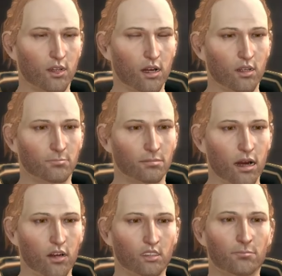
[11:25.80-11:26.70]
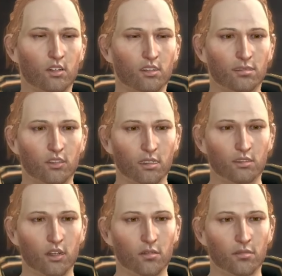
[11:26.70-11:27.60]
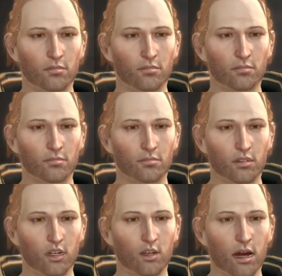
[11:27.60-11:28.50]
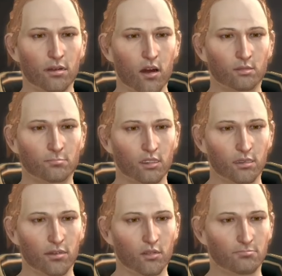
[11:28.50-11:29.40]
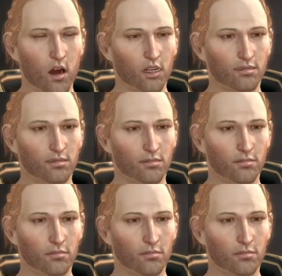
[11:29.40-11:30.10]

They are the Maker's first children, and they have all but given up on us.